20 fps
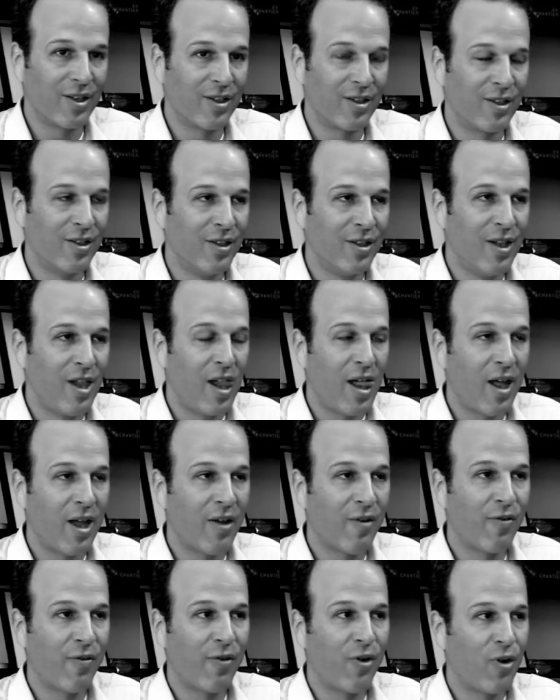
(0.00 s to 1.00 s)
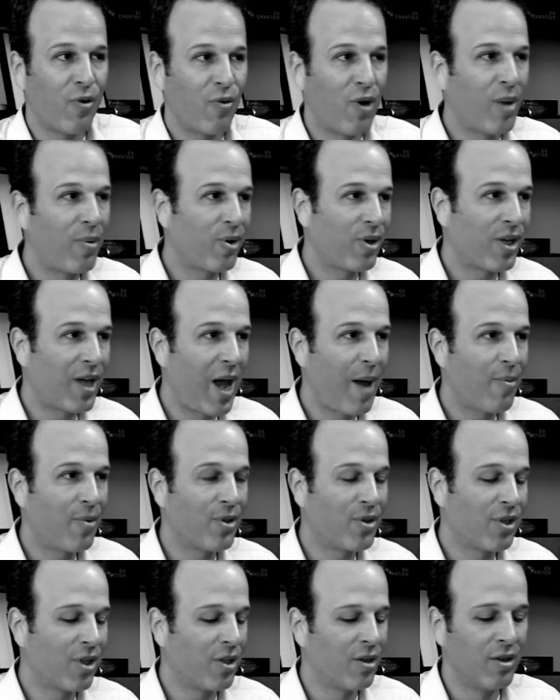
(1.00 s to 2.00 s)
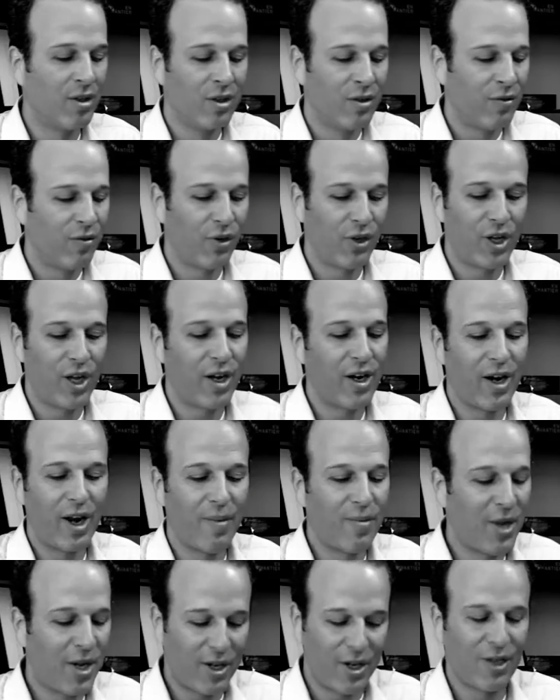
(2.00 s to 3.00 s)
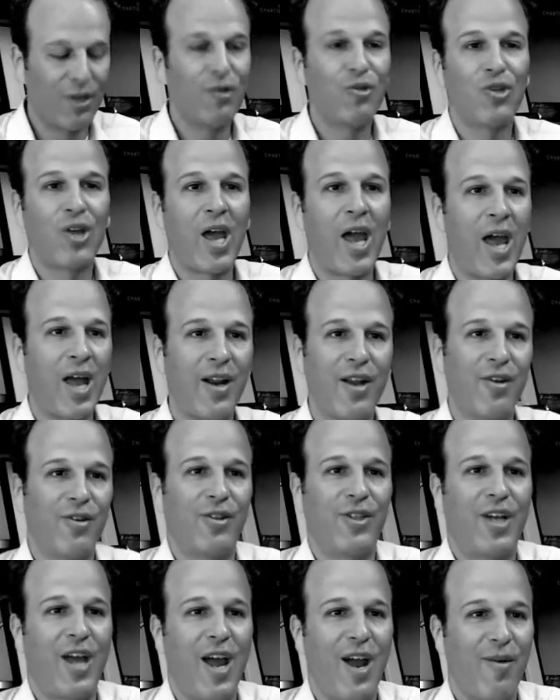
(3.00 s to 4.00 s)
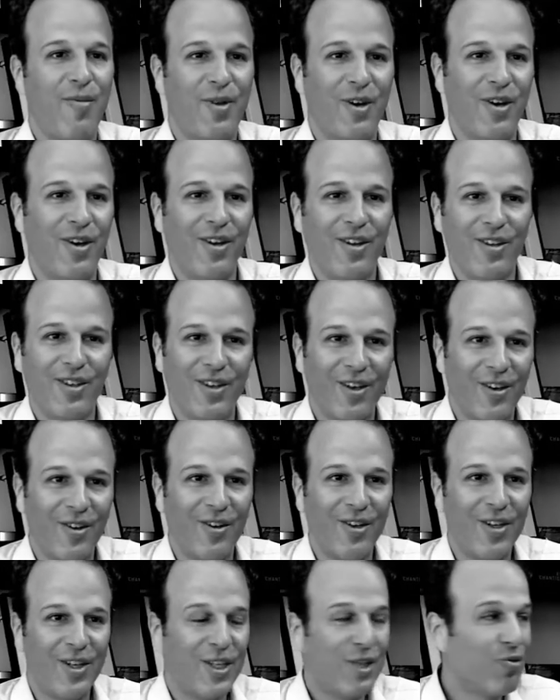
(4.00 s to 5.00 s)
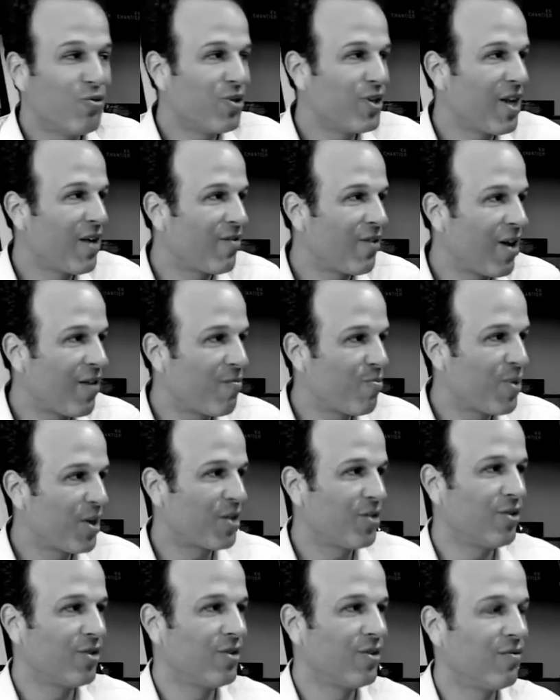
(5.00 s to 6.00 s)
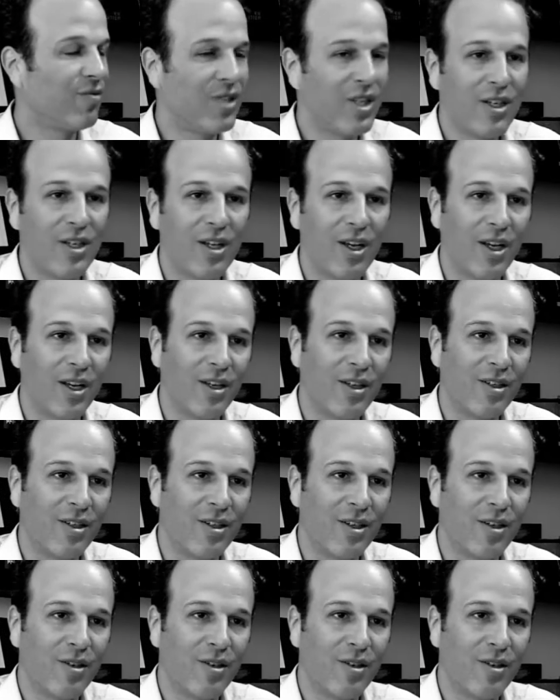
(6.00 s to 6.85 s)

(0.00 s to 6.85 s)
And if Robert Capa said, forget it, I'm not going to use a handheld camera, you would never have pictures of D-Day,